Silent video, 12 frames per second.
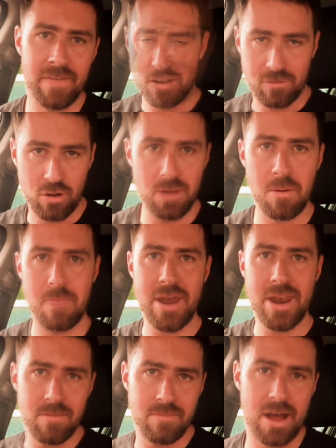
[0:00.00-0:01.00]
because I've got the
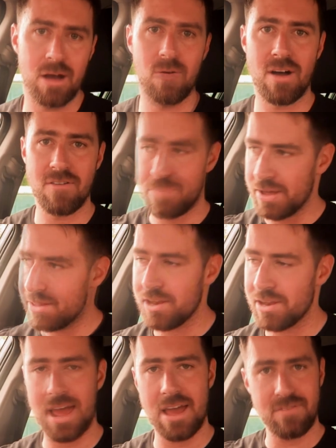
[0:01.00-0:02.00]
momentum now. I've picked
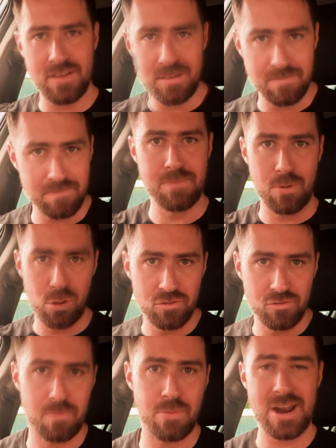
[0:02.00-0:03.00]
this heavy big
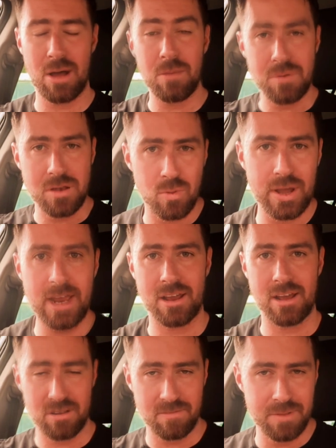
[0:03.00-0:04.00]
boulder up, but now I'm swinging
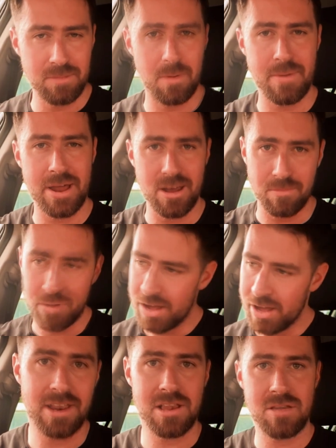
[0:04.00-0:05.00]
it because I've built momentum
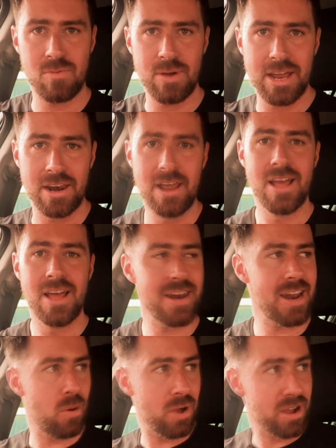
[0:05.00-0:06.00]
and it's swinging,
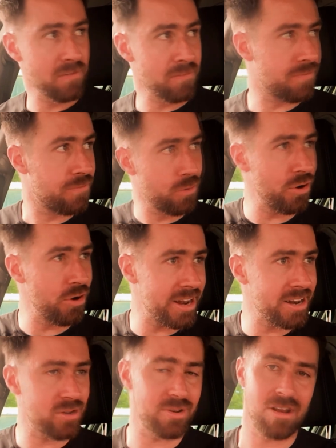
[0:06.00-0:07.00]
and now I can throw it
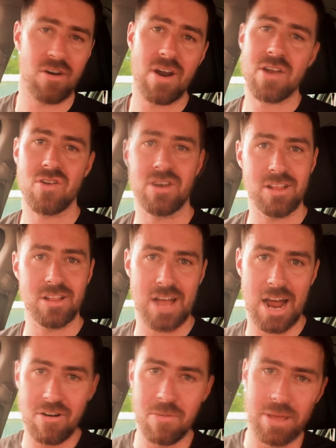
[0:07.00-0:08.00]
into a direction. It'll
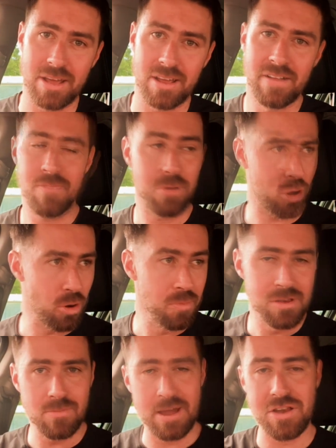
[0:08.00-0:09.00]
carry me. It
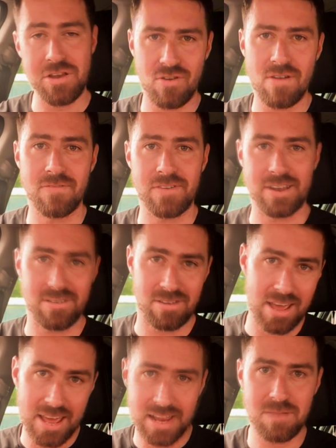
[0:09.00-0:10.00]
becomes my strength. It
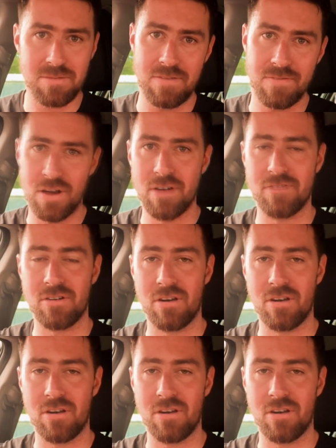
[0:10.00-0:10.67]
takes me further